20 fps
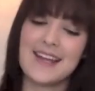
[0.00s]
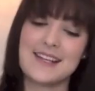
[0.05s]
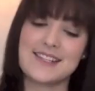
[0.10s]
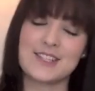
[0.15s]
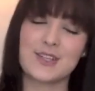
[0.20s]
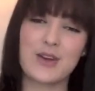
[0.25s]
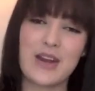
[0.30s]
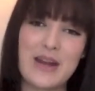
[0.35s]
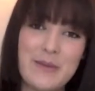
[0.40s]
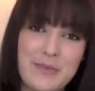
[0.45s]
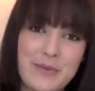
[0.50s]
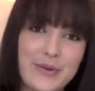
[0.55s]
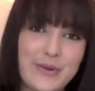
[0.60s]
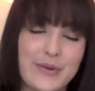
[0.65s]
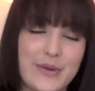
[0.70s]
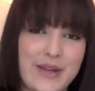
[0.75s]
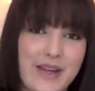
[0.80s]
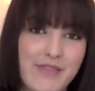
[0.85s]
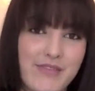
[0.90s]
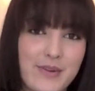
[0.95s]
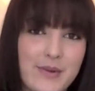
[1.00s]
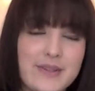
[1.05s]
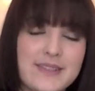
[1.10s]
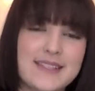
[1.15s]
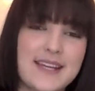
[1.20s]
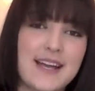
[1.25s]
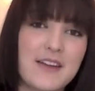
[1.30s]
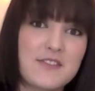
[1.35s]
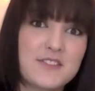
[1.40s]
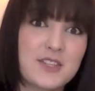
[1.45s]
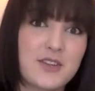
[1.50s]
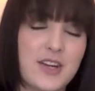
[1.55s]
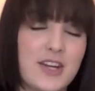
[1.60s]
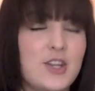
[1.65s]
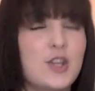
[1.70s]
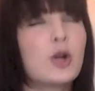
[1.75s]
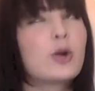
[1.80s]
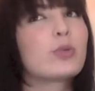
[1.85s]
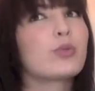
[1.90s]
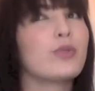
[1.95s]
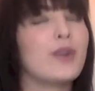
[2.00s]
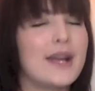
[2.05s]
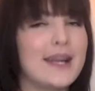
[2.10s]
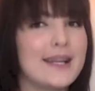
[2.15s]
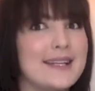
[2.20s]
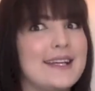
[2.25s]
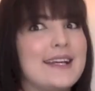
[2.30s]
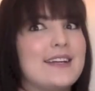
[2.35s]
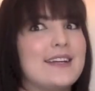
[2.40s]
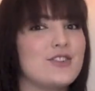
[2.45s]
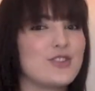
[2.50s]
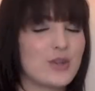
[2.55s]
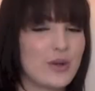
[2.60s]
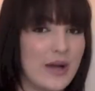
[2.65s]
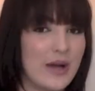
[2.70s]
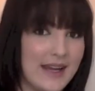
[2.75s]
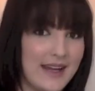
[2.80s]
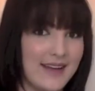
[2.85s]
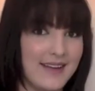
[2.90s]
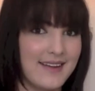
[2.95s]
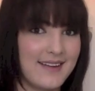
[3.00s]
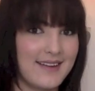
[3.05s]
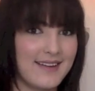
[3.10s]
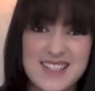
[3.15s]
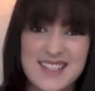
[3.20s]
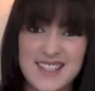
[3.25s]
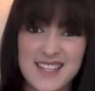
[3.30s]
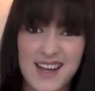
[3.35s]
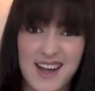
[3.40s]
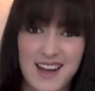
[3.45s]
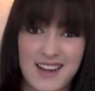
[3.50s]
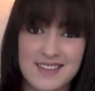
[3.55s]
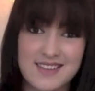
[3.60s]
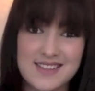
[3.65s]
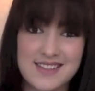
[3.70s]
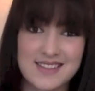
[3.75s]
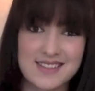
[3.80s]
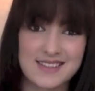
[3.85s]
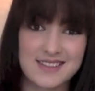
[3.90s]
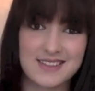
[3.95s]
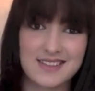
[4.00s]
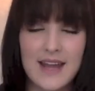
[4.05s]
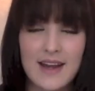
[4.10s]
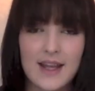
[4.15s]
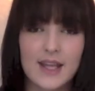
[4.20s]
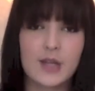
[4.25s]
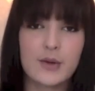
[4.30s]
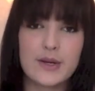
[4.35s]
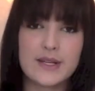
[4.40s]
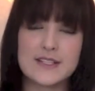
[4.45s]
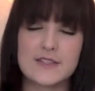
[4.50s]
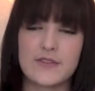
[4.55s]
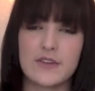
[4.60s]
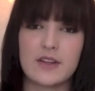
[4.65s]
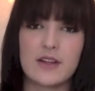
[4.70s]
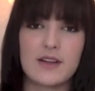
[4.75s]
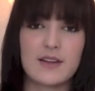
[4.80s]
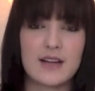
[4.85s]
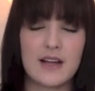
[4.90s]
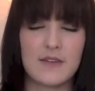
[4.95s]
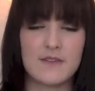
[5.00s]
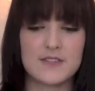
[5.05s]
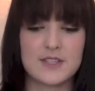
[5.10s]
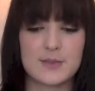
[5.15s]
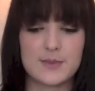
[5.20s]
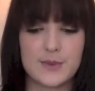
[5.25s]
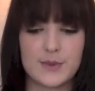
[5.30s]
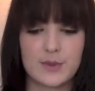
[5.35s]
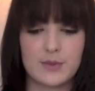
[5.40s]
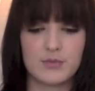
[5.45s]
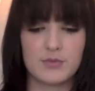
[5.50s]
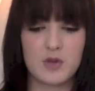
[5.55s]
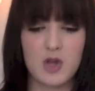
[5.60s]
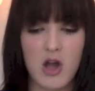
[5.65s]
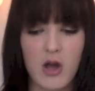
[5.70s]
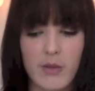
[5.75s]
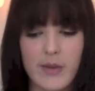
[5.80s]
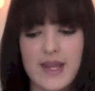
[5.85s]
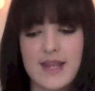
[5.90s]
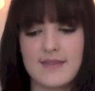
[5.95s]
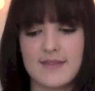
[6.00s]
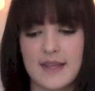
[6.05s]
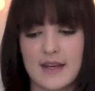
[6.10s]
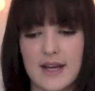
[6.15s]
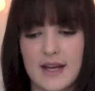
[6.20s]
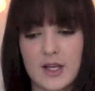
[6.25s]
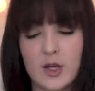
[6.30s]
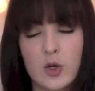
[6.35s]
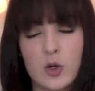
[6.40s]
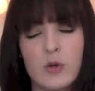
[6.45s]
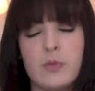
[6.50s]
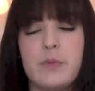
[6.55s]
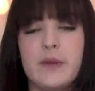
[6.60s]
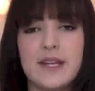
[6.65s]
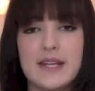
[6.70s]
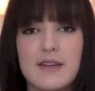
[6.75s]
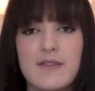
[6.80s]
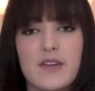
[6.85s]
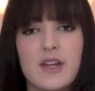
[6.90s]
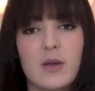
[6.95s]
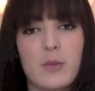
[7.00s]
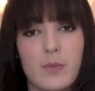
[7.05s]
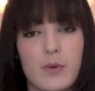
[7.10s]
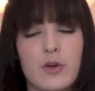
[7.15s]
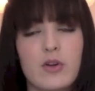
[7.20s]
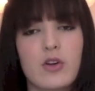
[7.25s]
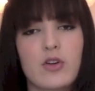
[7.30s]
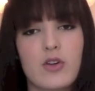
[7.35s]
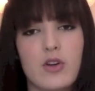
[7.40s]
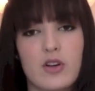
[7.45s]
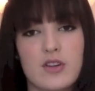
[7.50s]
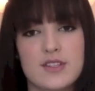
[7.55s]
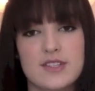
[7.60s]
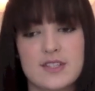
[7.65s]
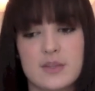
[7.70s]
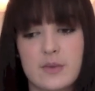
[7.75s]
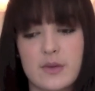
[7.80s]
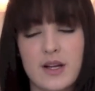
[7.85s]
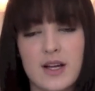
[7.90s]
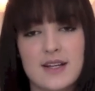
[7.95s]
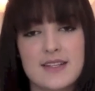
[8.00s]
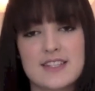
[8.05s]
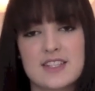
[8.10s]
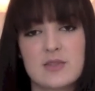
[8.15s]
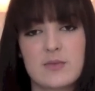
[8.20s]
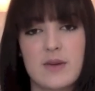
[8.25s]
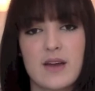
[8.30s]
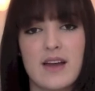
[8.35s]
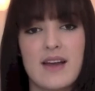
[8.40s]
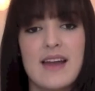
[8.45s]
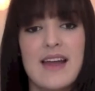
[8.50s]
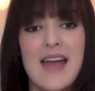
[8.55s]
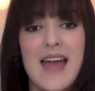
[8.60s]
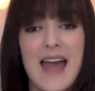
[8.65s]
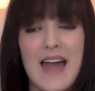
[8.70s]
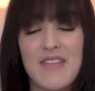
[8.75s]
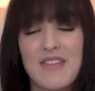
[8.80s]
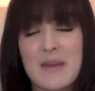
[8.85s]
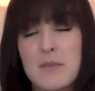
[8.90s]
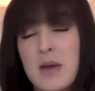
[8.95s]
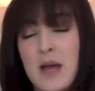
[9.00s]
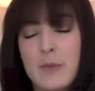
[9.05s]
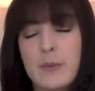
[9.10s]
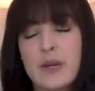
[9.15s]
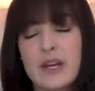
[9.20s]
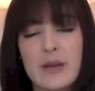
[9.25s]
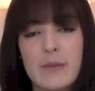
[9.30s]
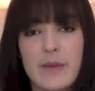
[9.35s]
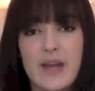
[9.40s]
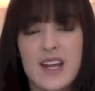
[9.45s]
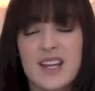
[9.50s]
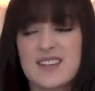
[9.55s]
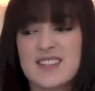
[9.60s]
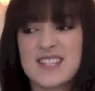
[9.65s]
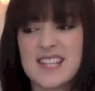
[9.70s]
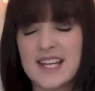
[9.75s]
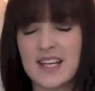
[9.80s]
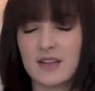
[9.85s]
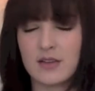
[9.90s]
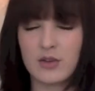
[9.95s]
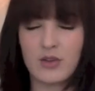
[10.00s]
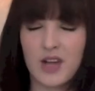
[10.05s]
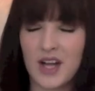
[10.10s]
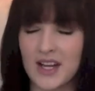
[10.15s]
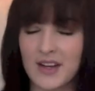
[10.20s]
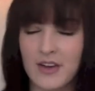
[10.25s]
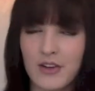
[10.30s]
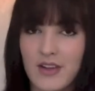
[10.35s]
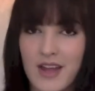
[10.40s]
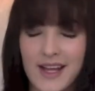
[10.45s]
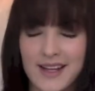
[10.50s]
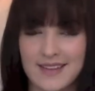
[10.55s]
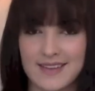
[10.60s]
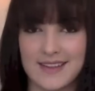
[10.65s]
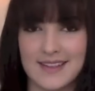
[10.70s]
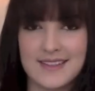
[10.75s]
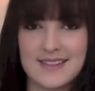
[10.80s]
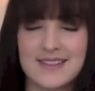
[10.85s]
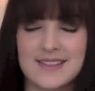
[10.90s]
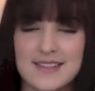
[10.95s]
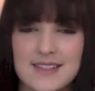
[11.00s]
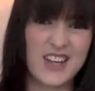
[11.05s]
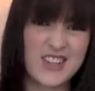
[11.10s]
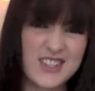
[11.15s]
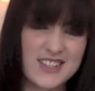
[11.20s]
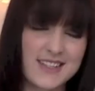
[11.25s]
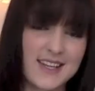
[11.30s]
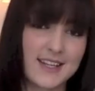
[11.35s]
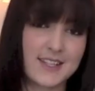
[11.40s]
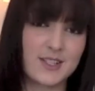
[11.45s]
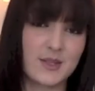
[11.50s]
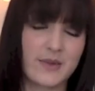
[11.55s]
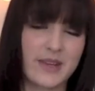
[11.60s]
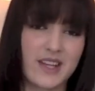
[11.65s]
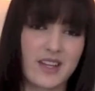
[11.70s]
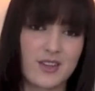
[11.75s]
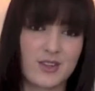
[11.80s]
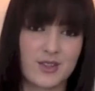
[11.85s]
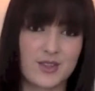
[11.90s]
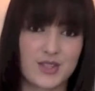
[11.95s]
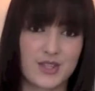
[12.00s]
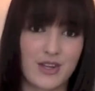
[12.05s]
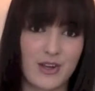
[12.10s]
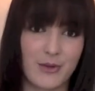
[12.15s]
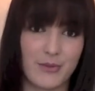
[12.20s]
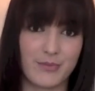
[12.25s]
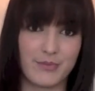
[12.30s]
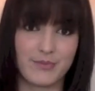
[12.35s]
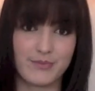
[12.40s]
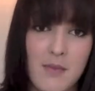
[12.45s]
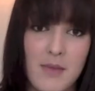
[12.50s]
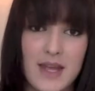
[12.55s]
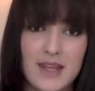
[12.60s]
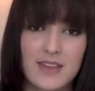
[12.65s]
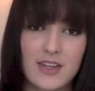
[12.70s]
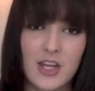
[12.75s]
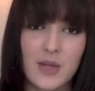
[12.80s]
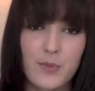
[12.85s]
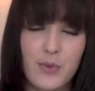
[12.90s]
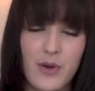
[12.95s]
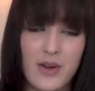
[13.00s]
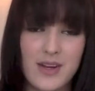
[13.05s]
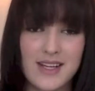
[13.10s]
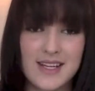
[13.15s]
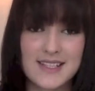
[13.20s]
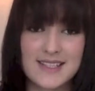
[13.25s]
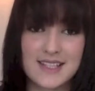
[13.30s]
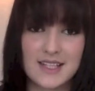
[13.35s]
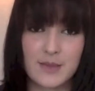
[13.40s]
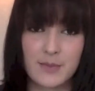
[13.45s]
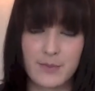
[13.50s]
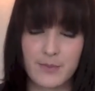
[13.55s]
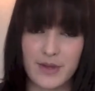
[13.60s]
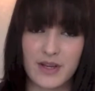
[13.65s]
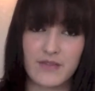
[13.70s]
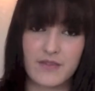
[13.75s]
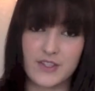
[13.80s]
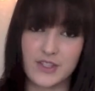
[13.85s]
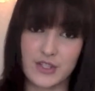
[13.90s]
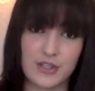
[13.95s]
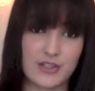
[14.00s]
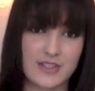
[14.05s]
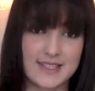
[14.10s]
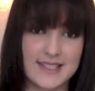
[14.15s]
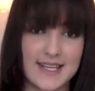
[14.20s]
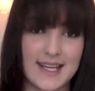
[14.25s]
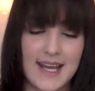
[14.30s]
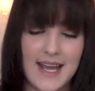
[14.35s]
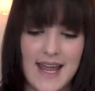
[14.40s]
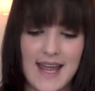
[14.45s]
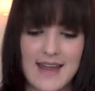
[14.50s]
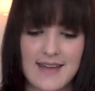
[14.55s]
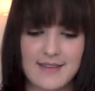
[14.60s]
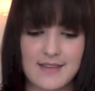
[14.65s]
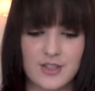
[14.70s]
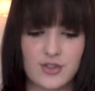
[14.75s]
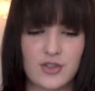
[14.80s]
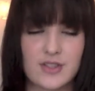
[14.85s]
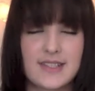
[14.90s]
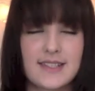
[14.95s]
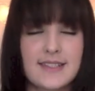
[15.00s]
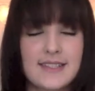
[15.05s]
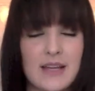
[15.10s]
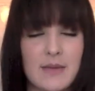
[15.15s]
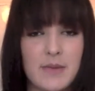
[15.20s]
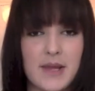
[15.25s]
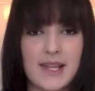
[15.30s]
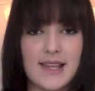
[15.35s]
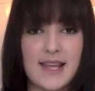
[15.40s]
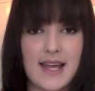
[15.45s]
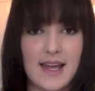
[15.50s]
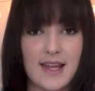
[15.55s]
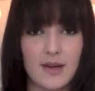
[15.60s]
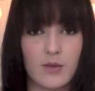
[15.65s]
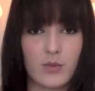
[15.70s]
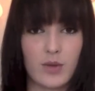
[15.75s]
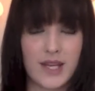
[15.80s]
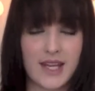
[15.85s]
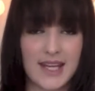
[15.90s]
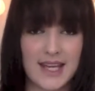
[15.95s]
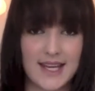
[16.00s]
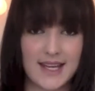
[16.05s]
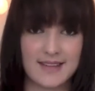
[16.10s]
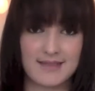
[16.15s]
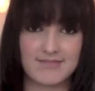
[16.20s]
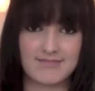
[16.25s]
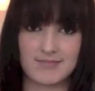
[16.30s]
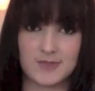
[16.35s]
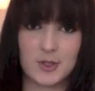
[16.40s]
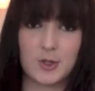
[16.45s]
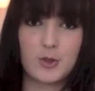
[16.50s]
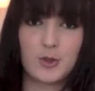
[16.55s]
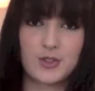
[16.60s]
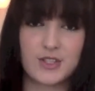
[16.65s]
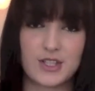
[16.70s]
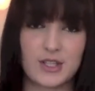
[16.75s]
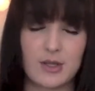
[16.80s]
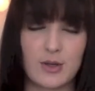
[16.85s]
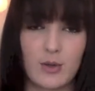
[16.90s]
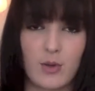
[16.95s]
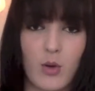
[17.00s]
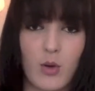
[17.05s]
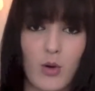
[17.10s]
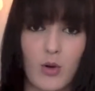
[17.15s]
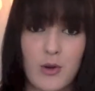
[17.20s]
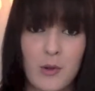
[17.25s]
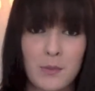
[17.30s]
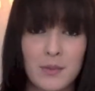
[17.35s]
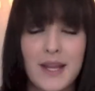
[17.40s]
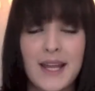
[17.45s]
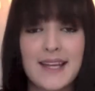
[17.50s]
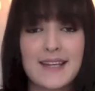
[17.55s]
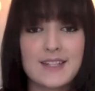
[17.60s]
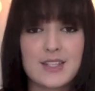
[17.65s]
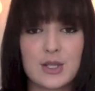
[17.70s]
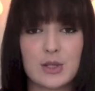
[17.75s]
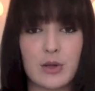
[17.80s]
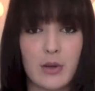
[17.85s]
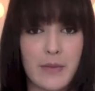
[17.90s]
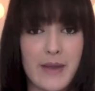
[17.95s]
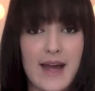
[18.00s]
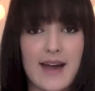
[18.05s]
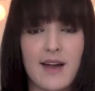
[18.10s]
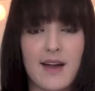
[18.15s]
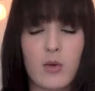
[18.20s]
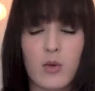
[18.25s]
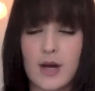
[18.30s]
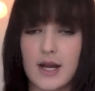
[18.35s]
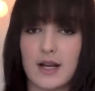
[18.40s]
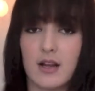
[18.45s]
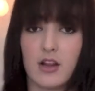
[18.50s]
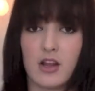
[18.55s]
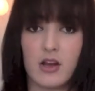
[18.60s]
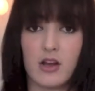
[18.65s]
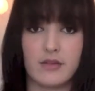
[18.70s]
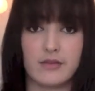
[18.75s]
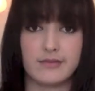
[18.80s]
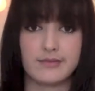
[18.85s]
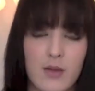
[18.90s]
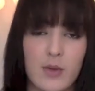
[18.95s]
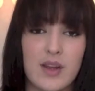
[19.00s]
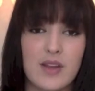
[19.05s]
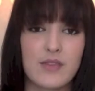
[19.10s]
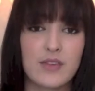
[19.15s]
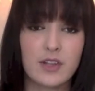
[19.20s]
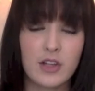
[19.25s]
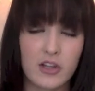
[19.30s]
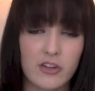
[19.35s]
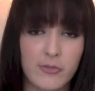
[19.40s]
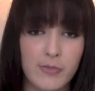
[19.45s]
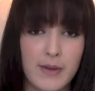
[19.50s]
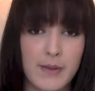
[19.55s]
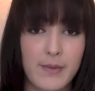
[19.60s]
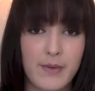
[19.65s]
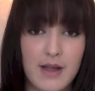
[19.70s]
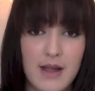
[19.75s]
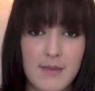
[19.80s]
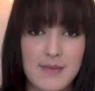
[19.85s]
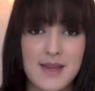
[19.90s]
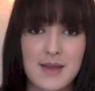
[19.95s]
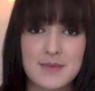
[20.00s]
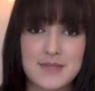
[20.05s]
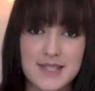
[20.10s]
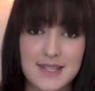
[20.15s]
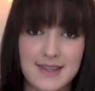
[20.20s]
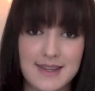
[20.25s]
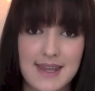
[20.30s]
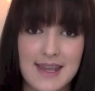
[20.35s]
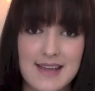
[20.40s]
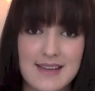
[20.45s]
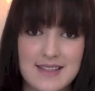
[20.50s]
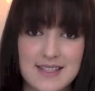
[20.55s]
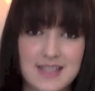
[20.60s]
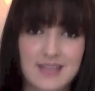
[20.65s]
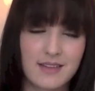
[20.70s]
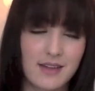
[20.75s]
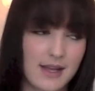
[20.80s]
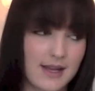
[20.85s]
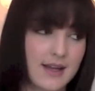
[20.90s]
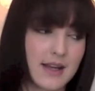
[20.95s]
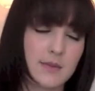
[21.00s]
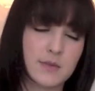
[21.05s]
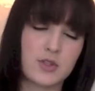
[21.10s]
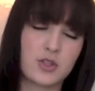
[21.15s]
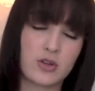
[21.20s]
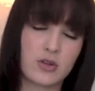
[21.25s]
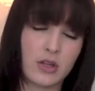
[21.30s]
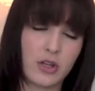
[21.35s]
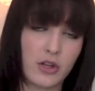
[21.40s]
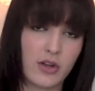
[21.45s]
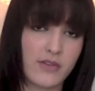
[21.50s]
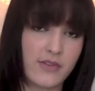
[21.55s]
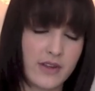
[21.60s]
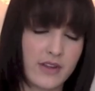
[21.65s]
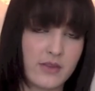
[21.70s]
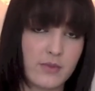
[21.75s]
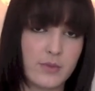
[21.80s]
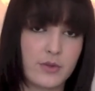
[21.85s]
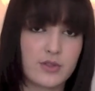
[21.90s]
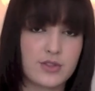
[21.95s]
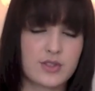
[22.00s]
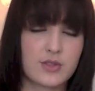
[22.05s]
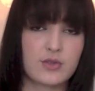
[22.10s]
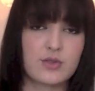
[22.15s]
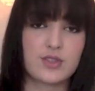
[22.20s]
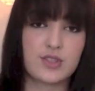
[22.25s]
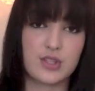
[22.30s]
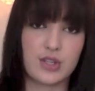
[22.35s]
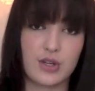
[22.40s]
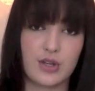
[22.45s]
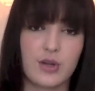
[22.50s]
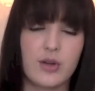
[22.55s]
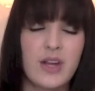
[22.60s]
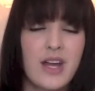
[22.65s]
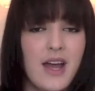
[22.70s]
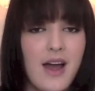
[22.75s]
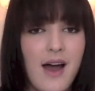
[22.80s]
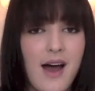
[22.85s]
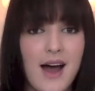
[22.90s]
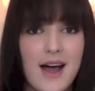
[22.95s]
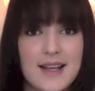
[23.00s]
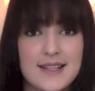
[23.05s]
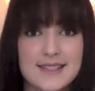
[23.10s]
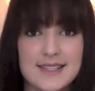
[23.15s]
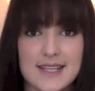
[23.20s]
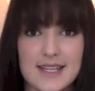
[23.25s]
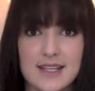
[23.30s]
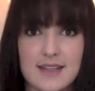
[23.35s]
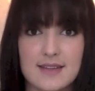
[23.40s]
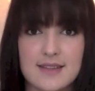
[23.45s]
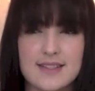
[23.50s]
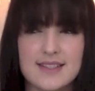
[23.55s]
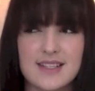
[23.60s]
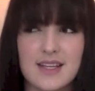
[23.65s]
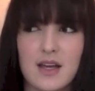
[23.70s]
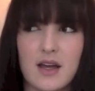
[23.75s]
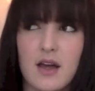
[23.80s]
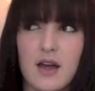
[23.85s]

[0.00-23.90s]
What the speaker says: here's a great book. Everyone's after it. You'll really enjoy it." It sucks. And I always feel uncomfortable knowing that I could be giving a book across to a customer and they might bring it back and say, "Look, I don't like this. I just like doing a good job." My third point is a bit of a doozy and addresses something that we get talked to or complained to about quite a lot. We have a lot of people coming up to the counter, like I'm sure a lot of other bookstores do, asking us,